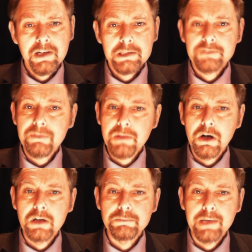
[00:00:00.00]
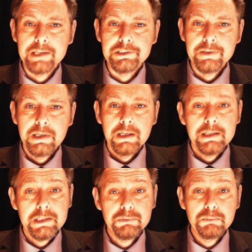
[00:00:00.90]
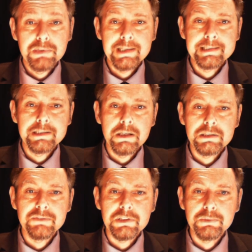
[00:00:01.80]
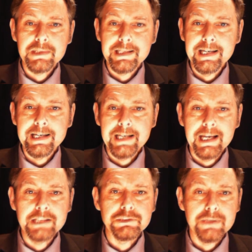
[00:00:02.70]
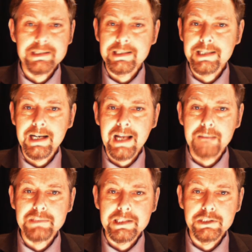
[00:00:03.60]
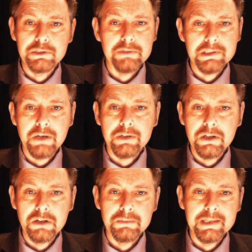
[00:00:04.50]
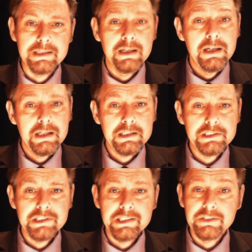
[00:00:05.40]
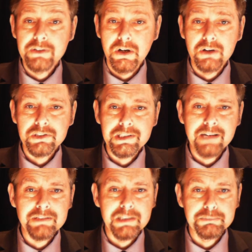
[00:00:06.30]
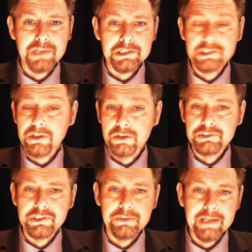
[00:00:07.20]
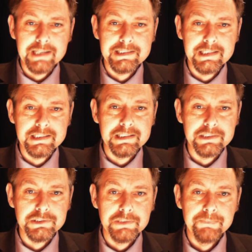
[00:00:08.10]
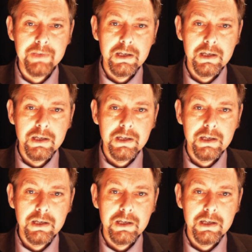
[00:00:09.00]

Uh, from our homepage. This will please those of us with a keen interest in the collapsing Eurozone economies and continued austerity pressures on UK citizens.